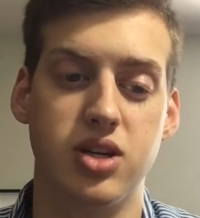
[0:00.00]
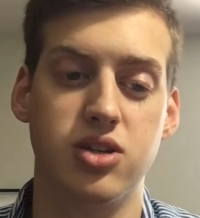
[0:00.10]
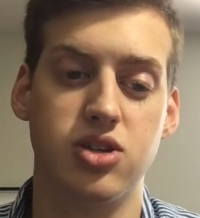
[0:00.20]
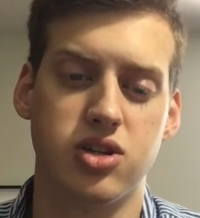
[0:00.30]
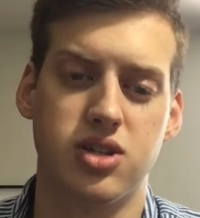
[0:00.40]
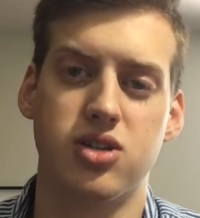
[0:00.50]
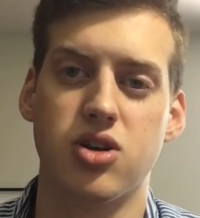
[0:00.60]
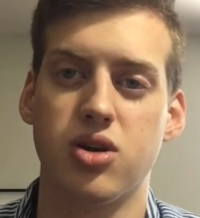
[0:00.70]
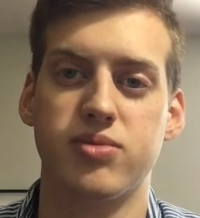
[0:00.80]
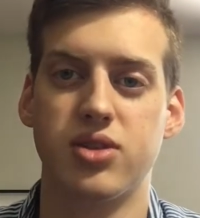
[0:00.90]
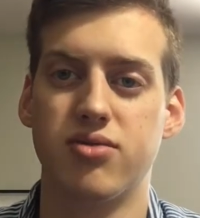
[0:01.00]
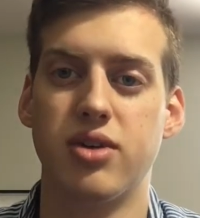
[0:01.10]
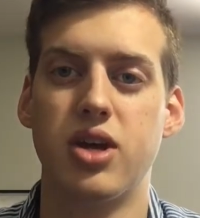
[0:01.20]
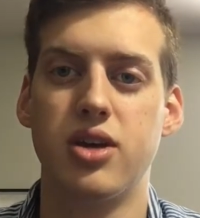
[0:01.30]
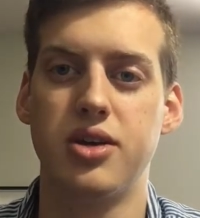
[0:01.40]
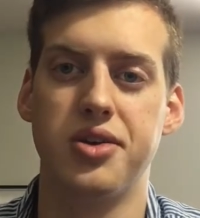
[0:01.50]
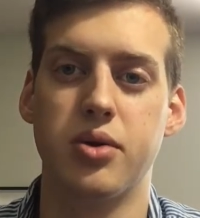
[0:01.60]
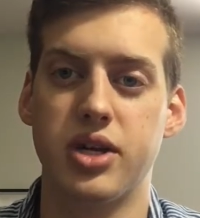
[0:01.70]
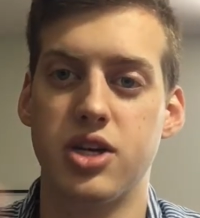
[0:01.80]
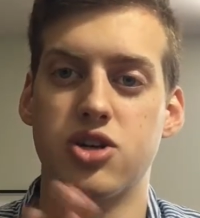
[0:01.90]
And just in terms of
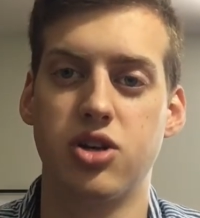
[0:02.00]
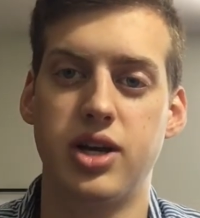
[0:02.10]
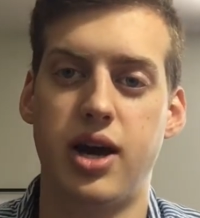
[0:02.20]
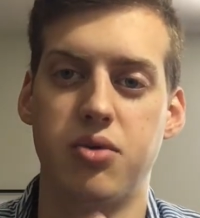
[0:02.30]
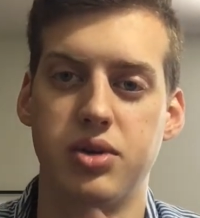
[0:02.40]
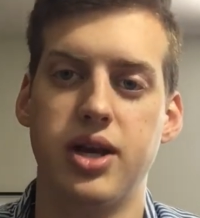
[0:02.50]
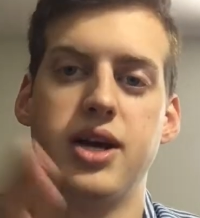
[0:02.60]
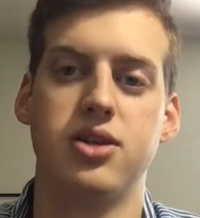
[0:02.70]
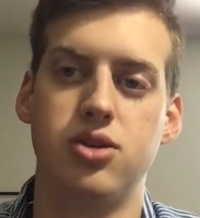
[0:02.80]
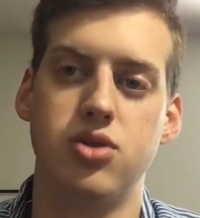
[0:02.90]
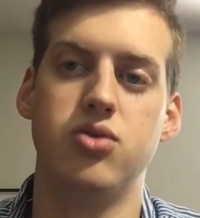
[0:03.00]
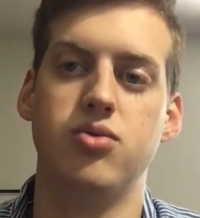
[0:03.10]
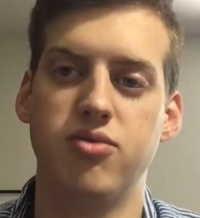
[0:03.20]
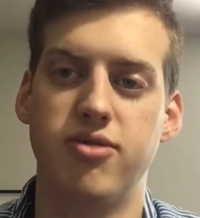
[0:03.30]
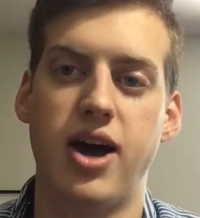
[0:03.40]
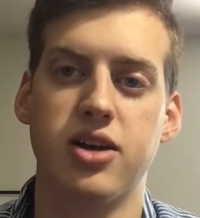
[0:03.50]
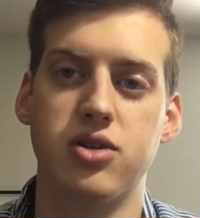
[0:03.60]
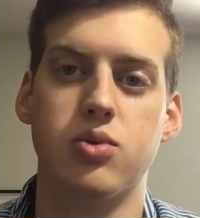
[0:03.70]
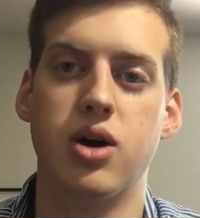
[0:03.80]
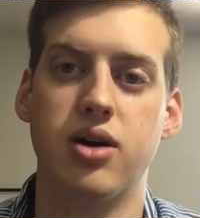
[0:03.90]
initial outlay to
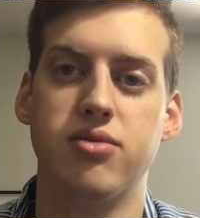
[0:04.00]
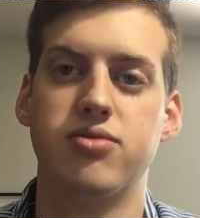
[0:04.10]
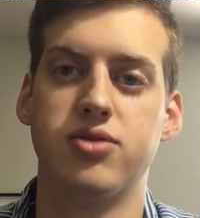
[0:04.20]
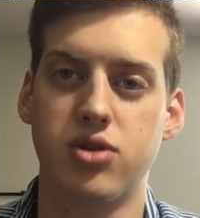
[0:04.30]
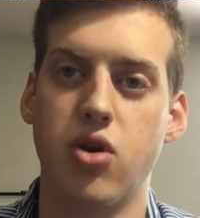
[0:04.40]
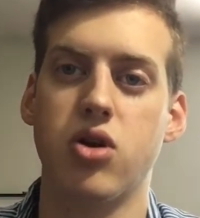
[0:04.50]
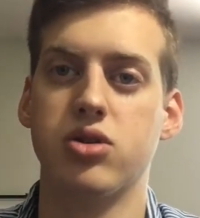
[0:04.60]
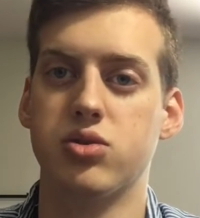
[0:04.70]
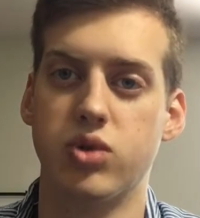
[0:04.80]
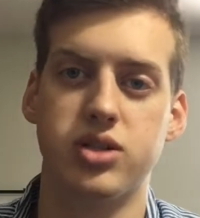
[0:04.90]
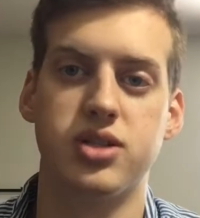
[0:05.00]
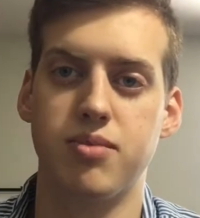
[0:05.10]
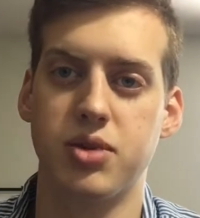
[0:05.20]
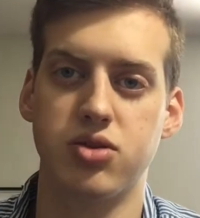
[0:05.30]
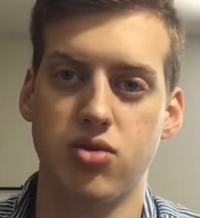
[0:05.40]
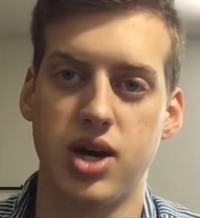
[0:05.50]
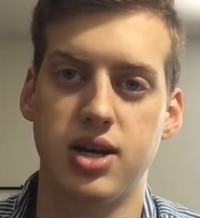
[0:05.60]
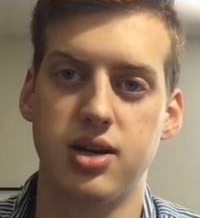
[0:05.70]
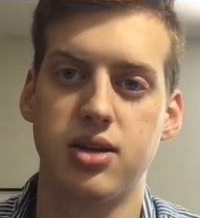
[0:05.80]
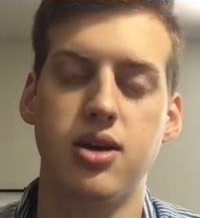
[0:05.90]
value of cards once they've been graded.